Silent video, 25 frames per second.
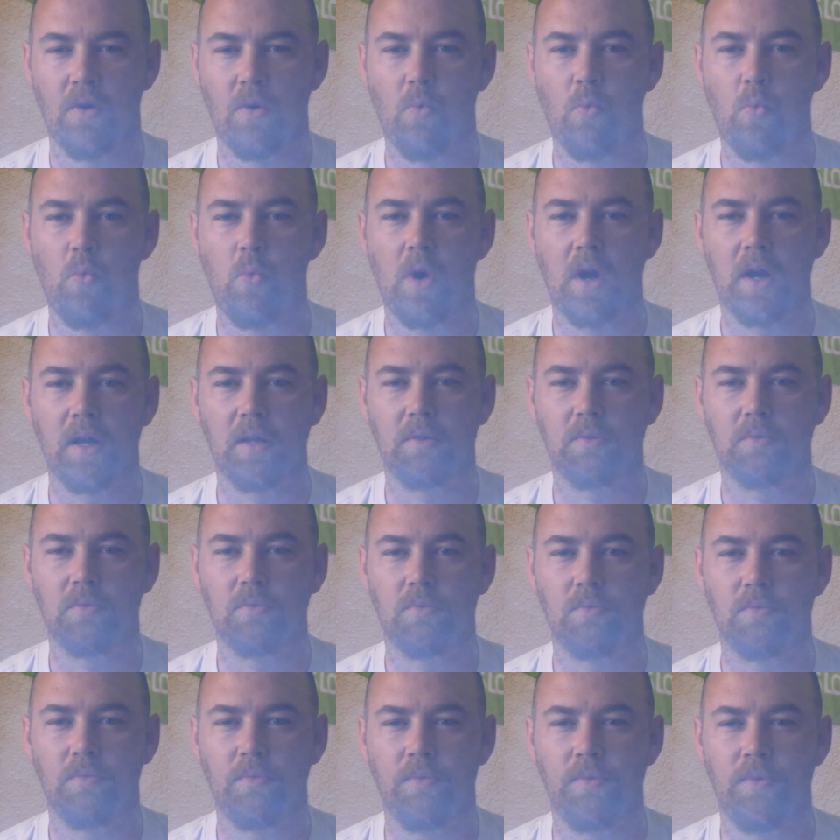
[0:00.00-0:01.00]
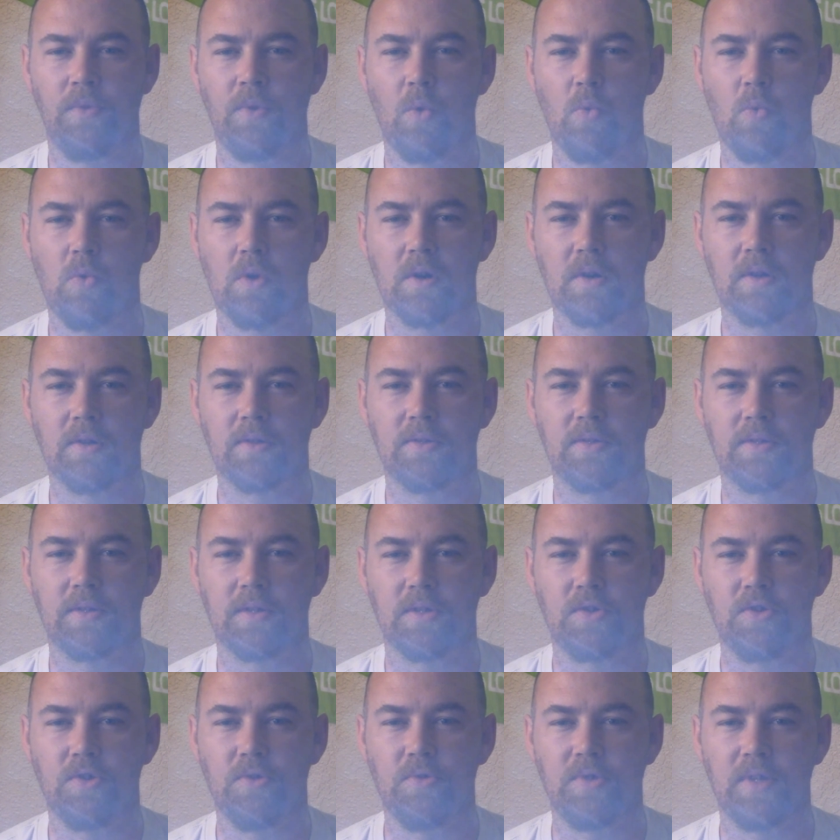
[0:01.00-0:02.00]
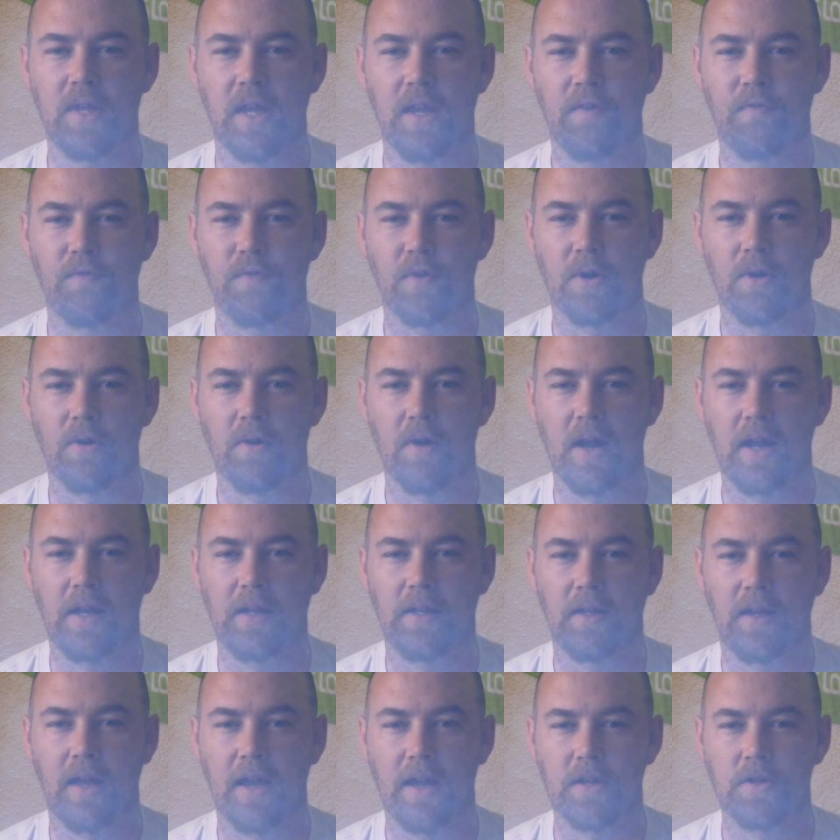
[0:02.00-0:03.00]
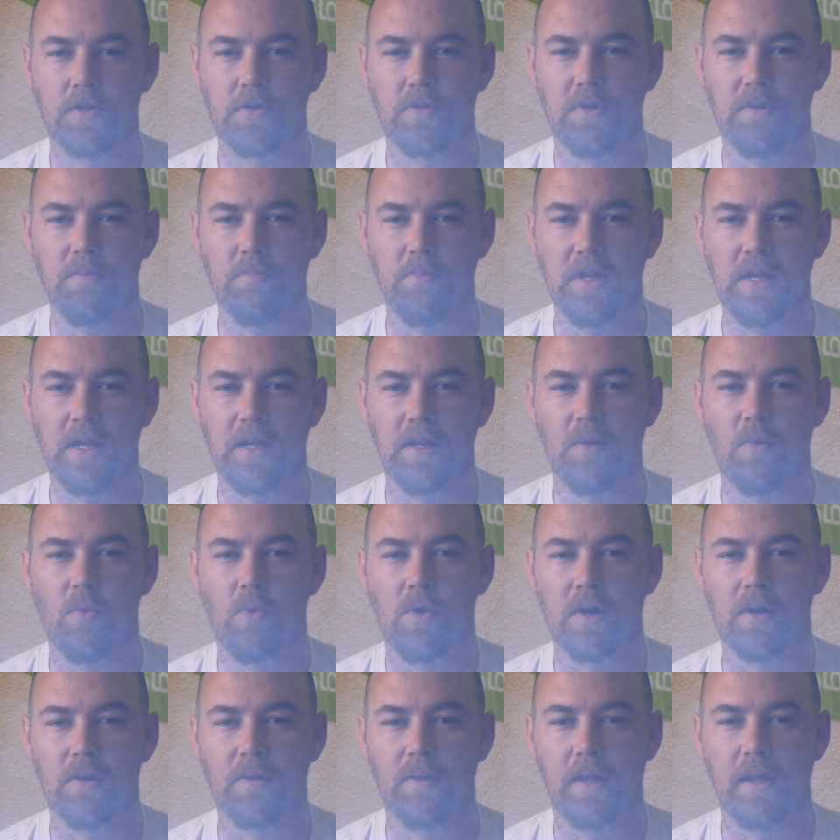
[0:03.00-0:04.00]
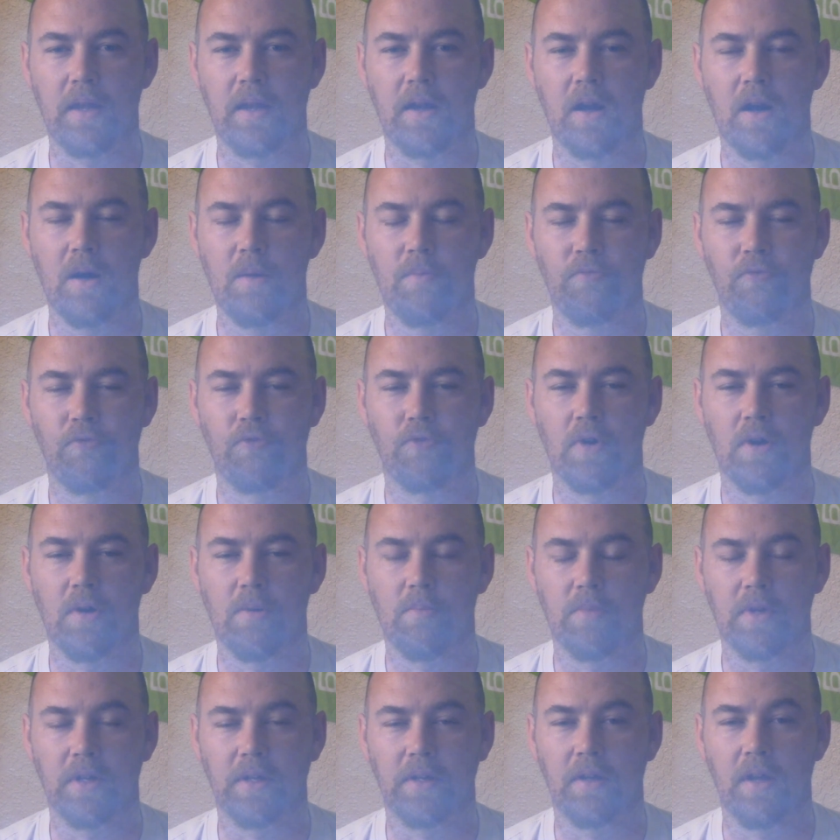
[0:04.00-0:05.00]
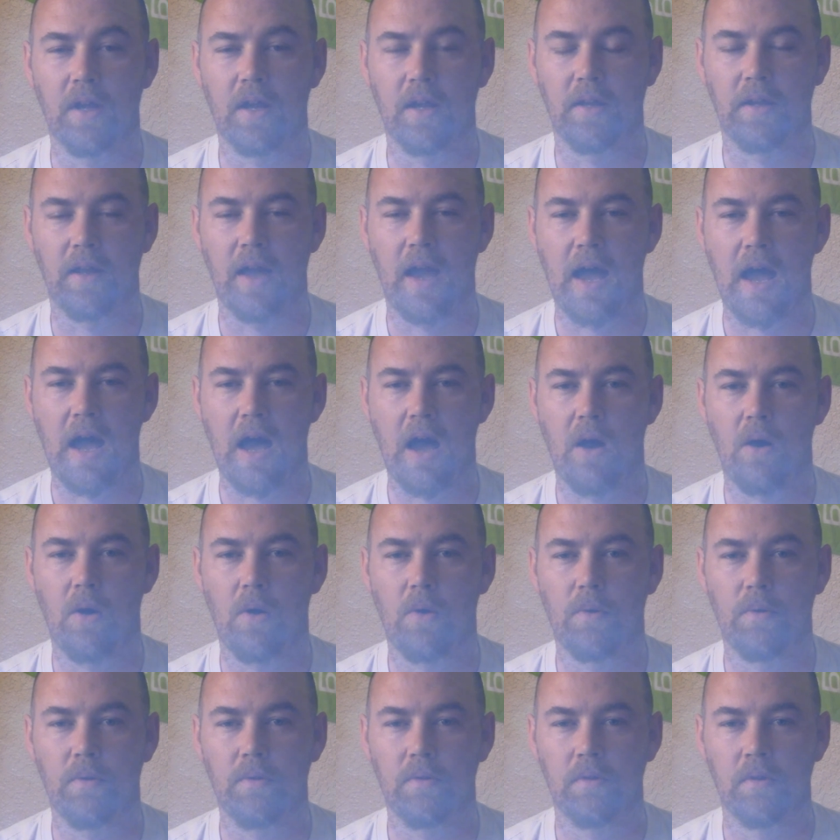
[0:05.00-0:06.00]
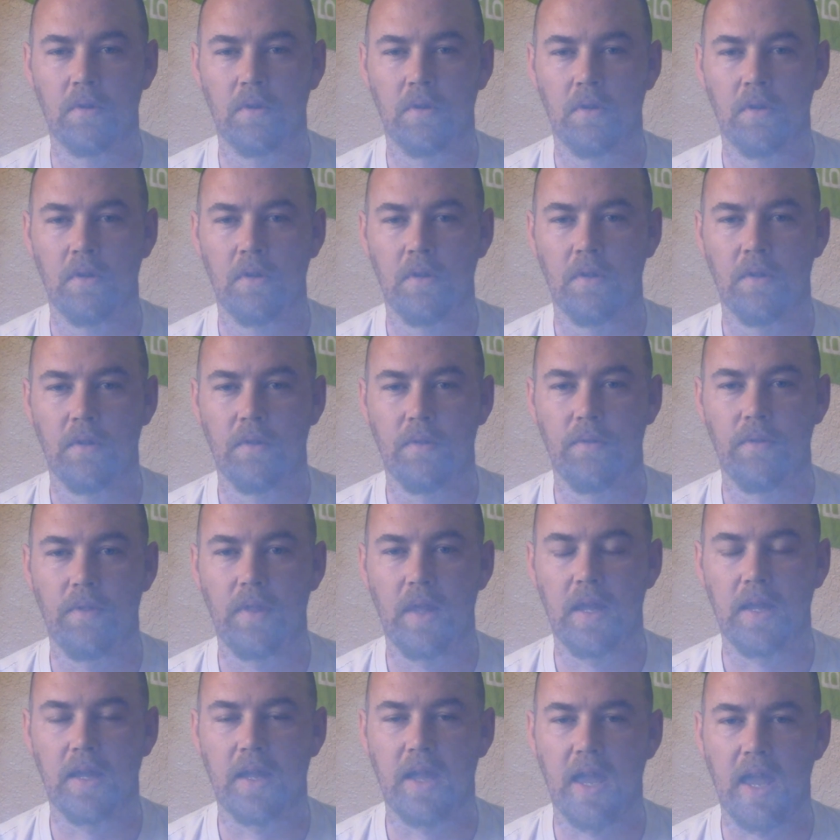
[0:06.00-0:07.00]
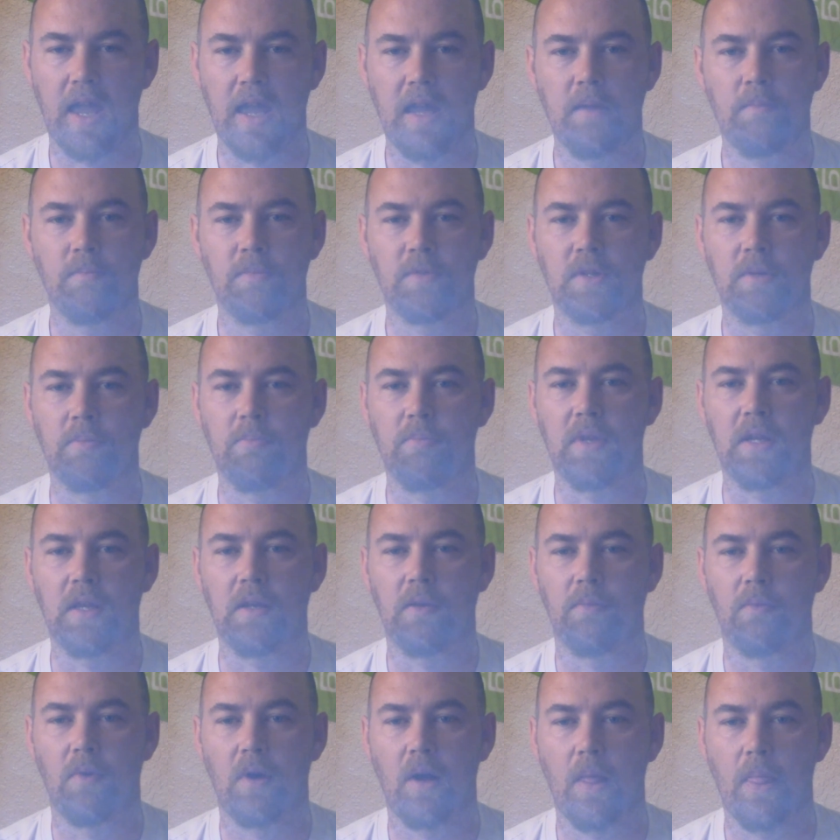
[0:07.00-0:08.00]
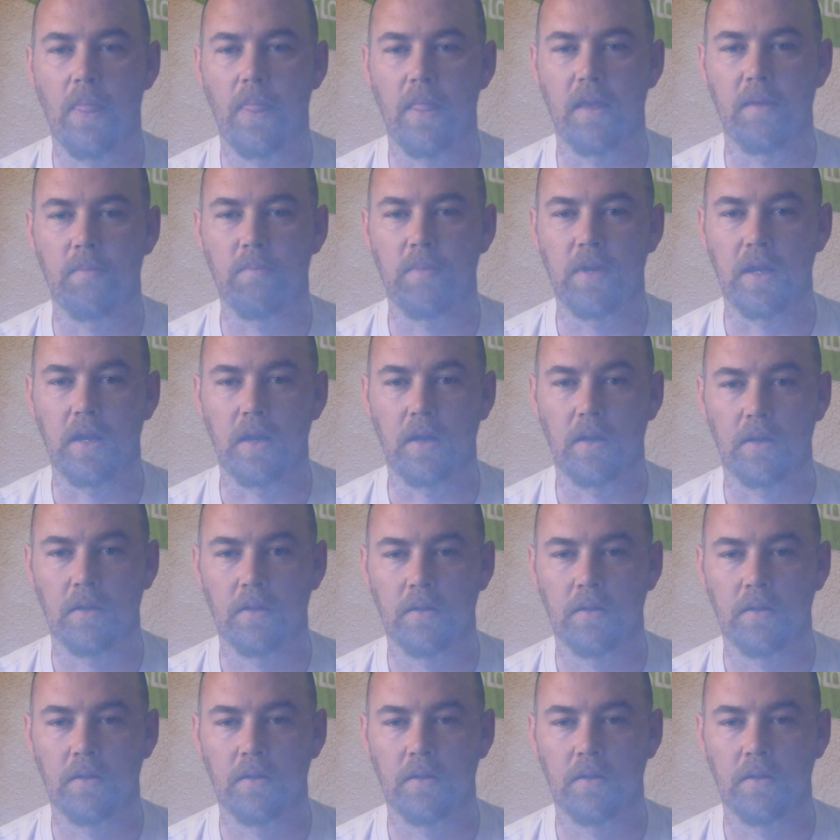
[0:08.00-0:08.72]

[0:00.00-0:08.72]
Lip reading: what the words that you take for granted actually mean, where they come from, and how they came to mean what they mean.